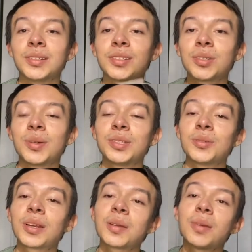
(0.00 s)
So I do
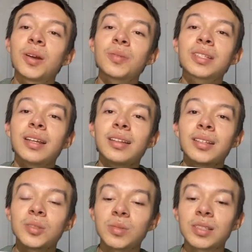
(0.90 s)
recommend always getting
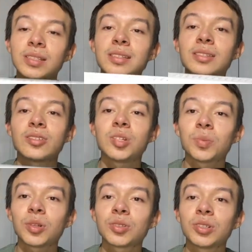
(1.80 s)
this one since it's a
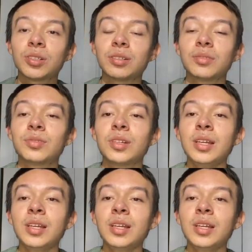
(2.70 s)
cheaper alternative